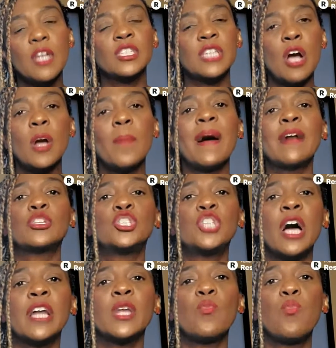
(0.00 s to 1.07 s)
Talk about
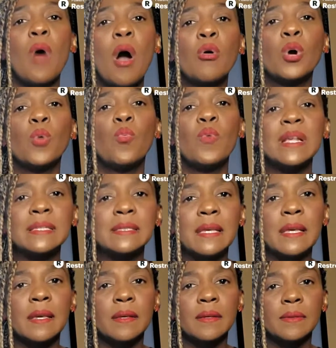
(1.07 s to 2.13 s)
Johnny Walker
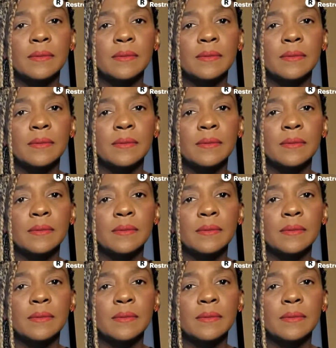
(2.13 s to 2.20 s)
whiskey.